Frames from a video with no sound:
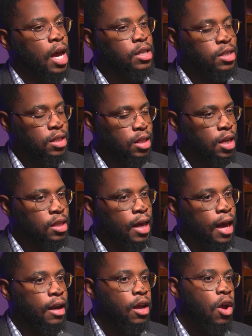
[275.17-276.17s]
I just think
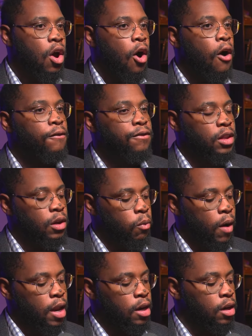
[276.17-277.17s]
that hopefully
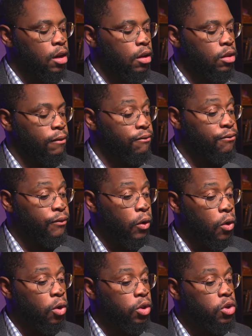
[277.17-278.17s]
when the
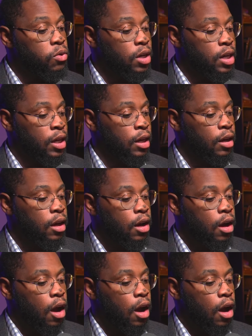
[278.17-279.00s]
full unity